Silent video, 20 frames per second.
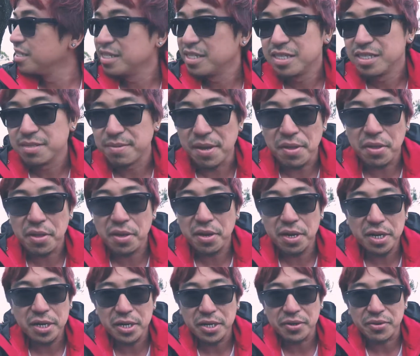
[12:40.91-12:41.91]
It's about
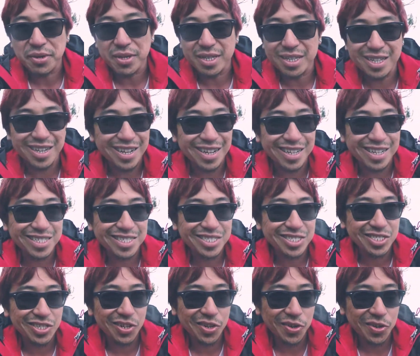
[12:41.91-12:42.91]
30 degrees today. It's
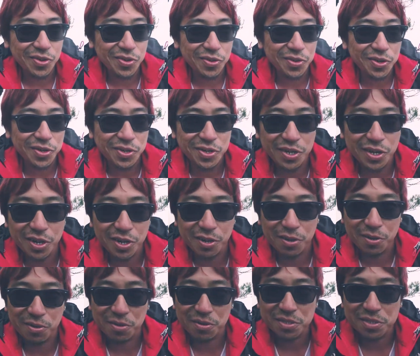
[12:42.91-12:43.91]
so
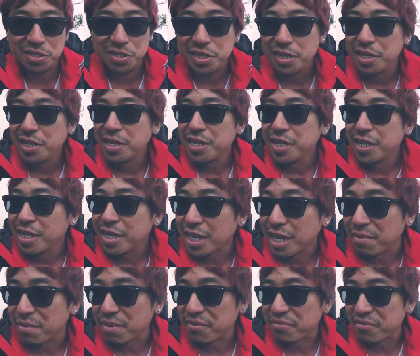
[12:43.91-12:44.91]
cold.
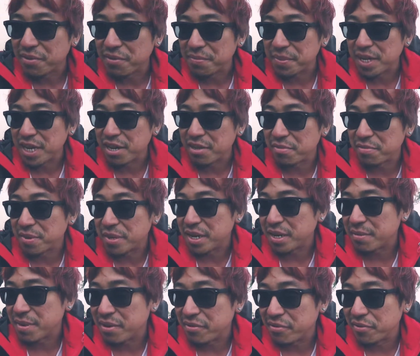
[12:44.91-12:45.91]
Coming from the
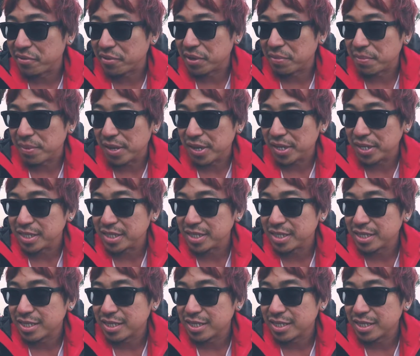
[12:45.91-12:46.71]
Outback, about 40 plus.